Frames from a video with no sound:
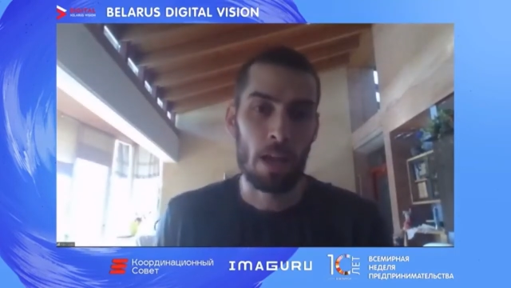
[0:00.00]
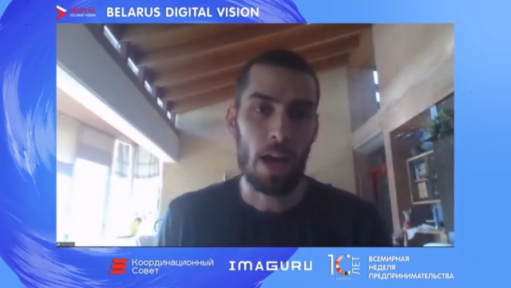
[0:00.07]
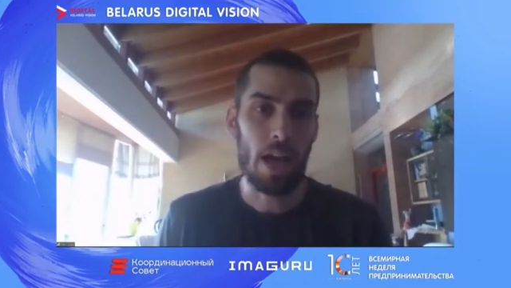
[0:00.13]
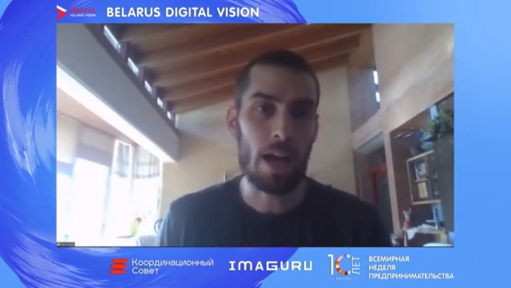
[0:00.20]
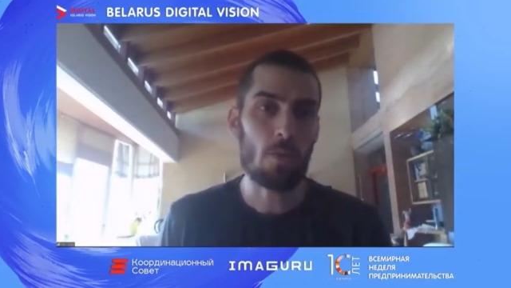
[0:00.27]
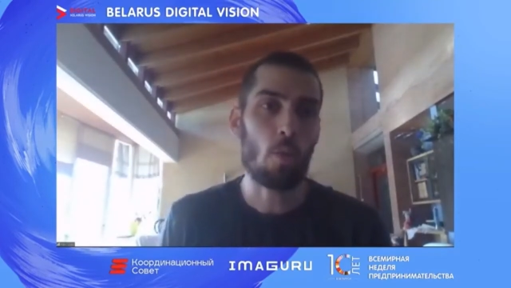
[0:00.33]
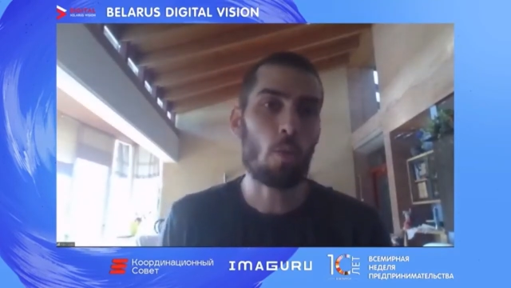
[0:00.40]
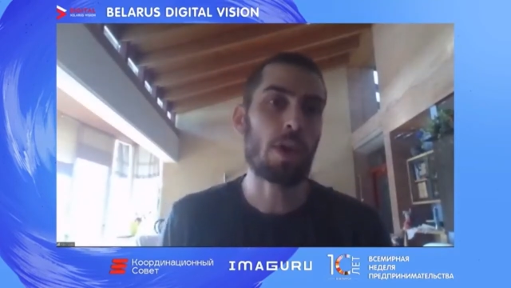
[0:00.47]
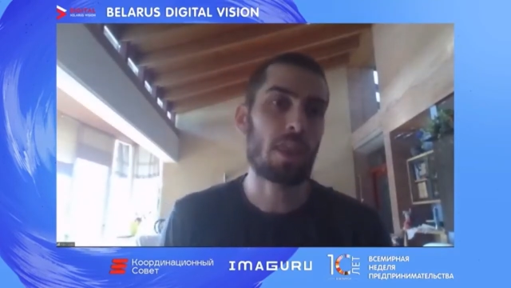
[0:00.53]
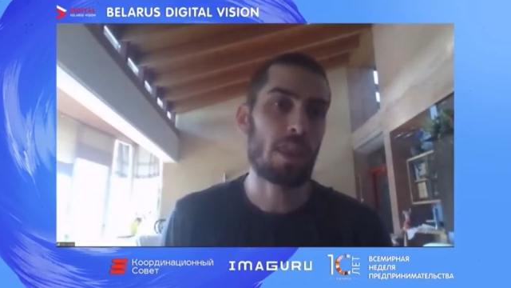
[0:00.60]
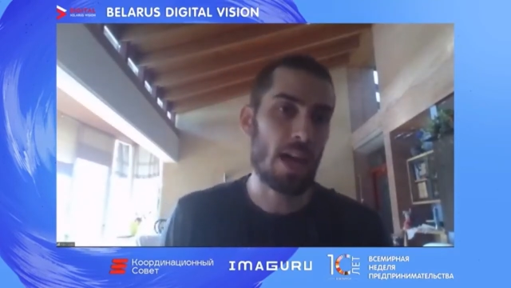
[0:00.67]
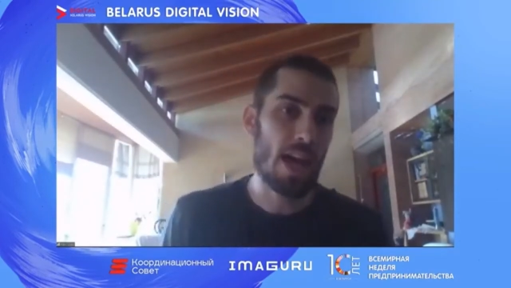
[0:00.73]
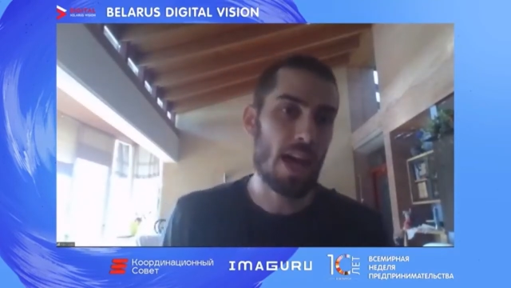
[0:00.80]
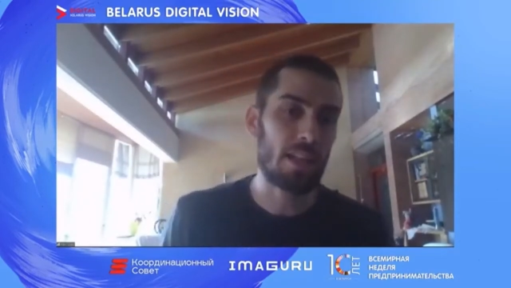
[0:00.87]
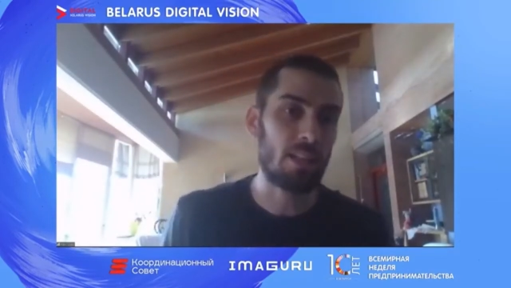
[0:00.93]
And with
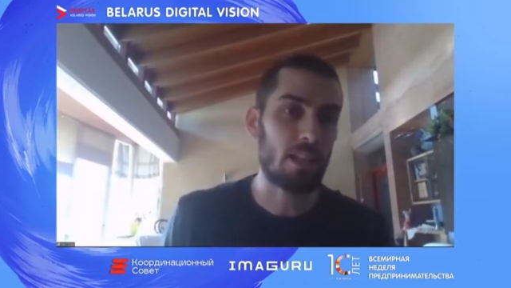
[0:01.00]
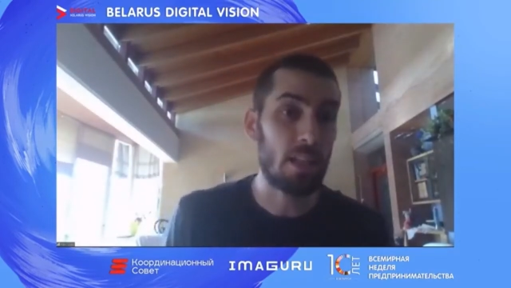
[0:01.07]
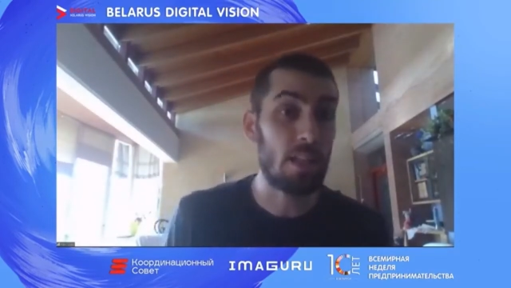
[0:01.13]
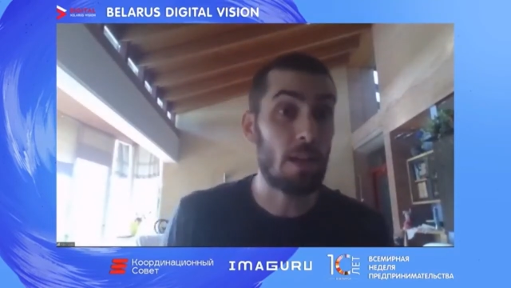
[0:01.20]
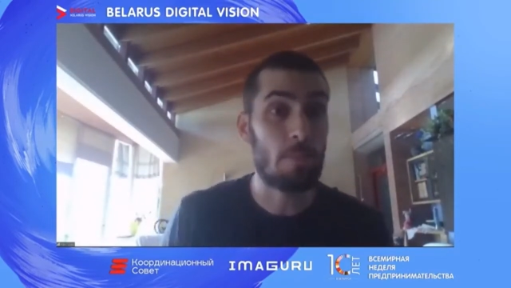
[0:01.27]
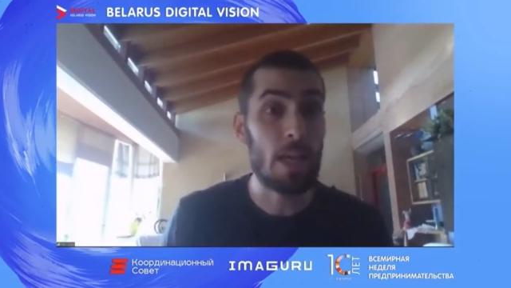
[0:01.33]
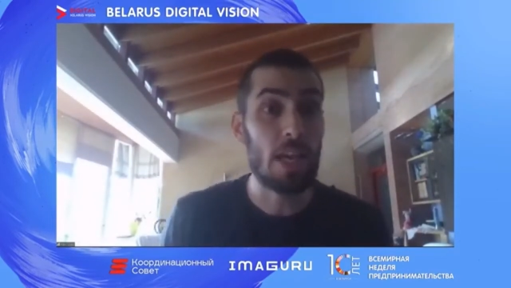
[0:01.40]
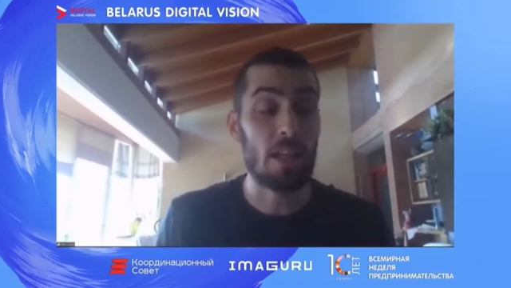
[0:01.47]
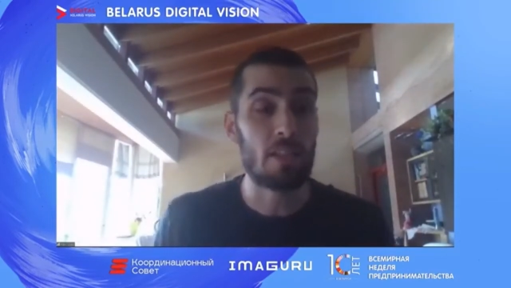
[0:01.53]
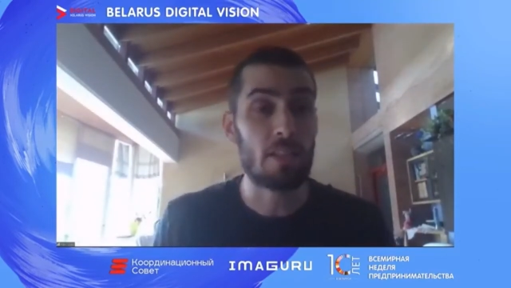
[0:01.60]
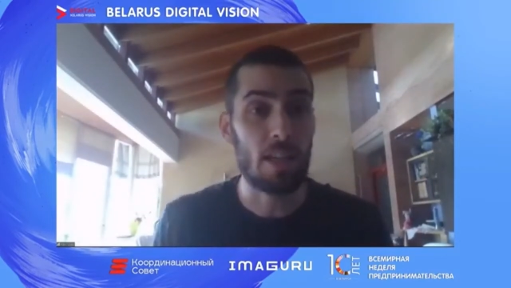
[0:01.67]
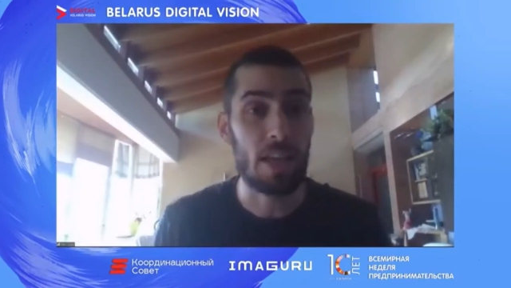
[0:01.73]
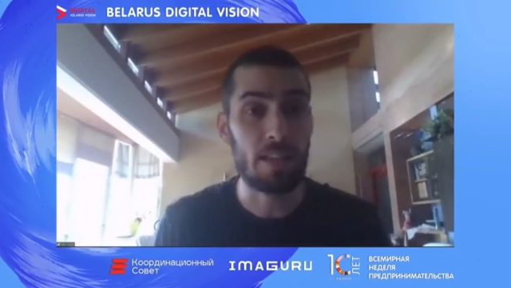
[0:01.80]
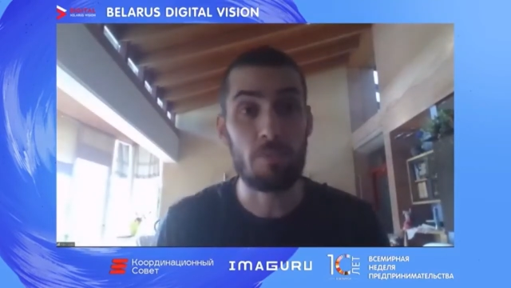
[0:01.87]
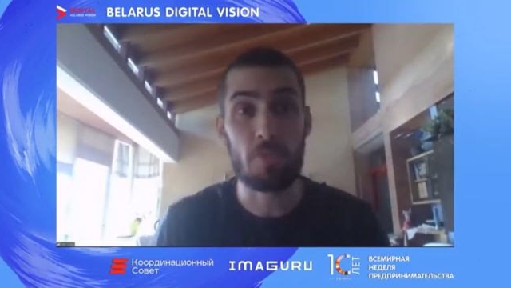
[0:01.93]
that in a base
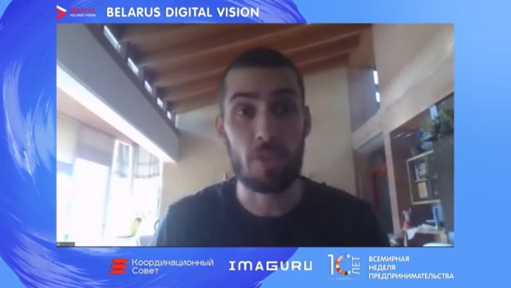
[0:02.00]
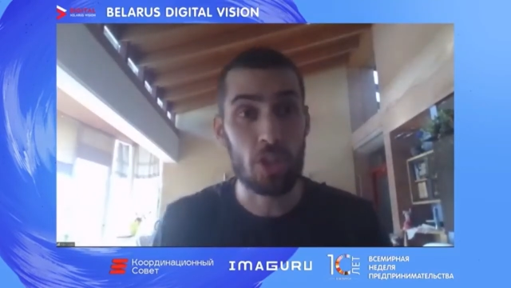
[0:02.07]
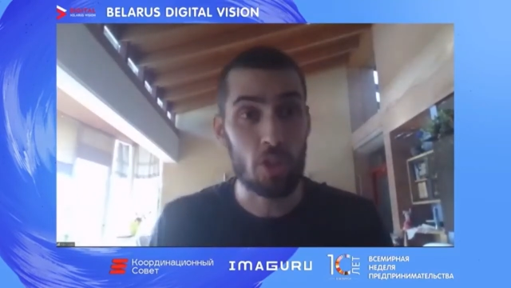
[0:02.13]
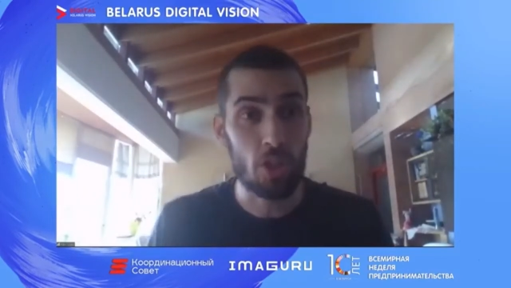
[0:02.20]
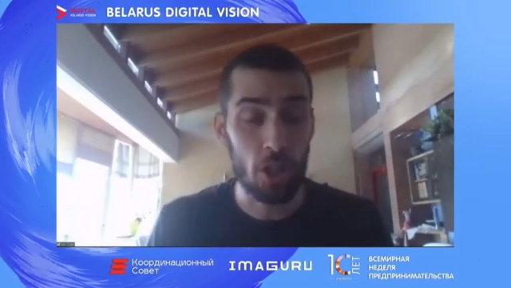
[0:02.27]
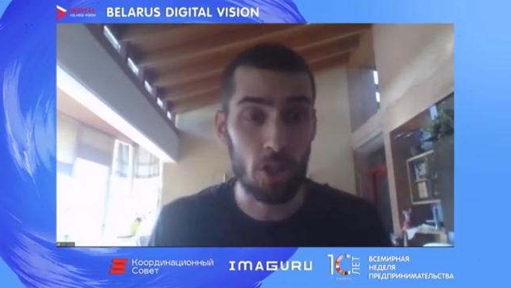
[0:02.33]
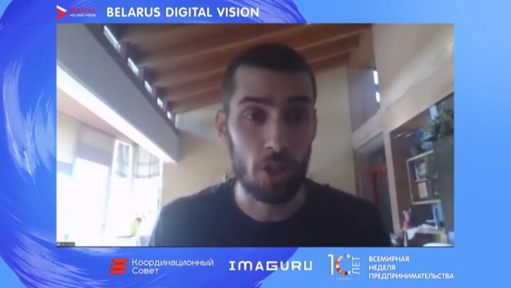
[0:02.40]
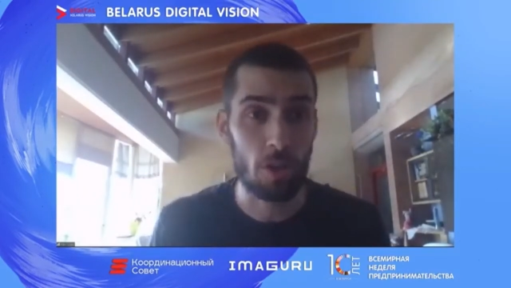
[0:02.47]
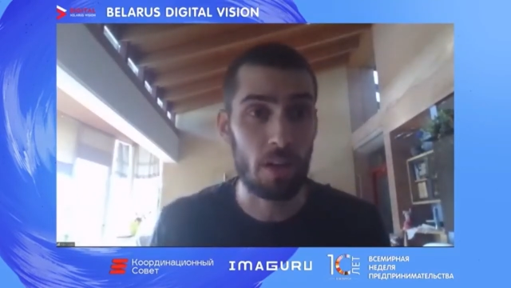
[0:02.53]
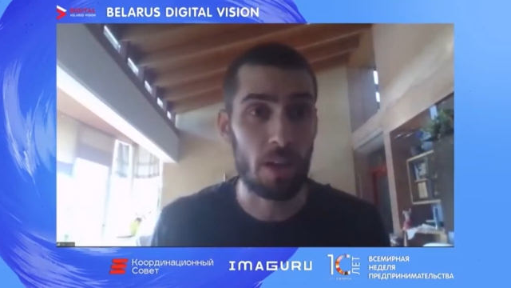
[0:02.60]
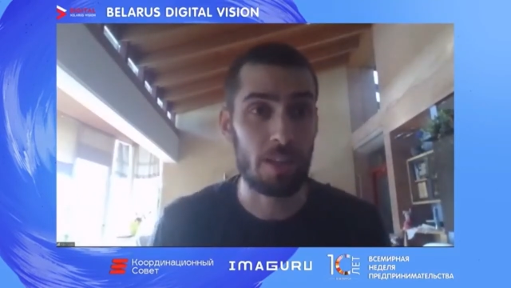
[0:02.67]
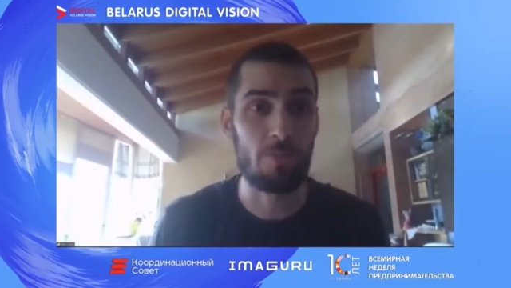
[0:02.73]
as infrastructure